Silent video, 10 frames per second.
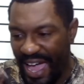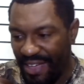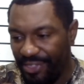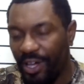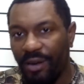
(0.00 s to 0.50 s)

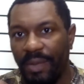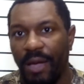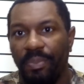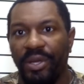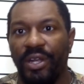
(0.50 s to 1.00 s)
I thought
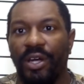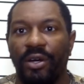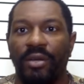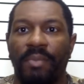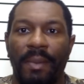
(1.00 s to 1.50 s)
about putting
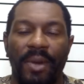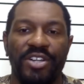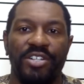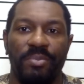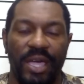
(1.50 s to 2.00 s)
on my
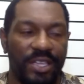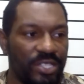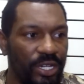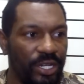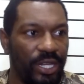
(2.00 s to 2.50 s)

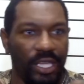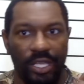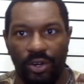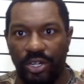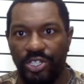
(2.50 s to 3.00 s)
Monsterbass
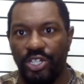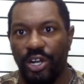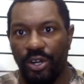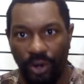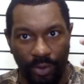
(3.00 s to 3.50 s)
hoodie or a
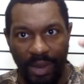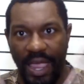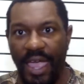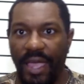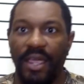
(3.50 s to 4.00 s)
shirt or my
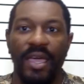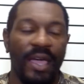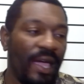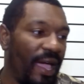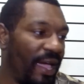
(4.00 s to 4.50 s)
hat.
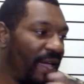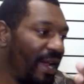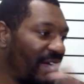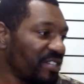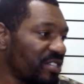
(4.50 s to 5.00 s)

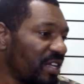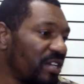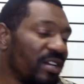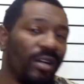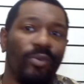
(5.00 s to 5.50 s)
And I just
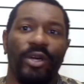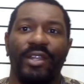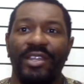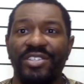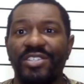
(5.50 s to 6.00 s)
said, you know
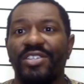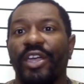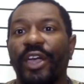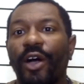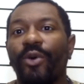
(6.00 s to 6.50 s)
what, let's
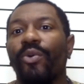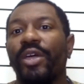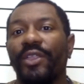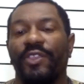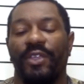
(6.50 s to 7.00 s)
just go
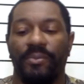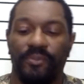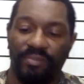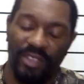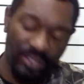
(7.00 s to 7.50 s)
with it.
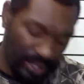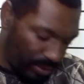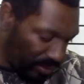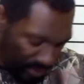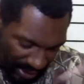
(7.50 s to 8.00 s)

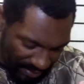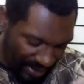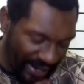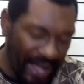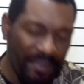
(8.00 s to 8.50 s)
So,
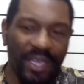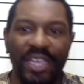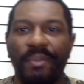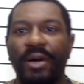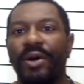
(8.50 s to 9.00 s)
I got my
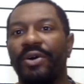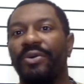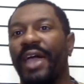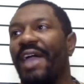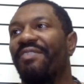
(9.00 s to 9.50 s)
camo
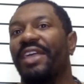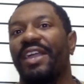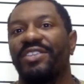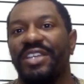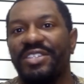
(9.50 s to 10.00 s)
on. I haven't
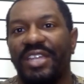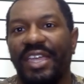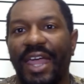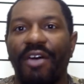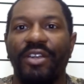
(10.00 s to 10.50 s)
got a chance to
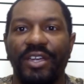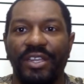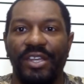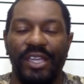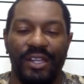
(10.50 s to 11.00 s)
get out
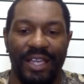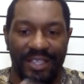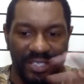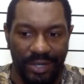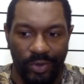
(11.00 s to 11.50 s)
hunting yet. Like I
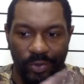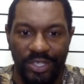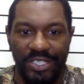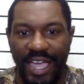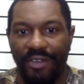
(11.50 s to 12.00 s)
said, we
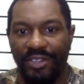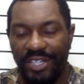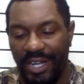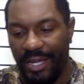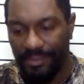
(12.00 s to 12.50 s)
went scouting
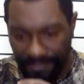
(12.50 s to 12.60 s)
today.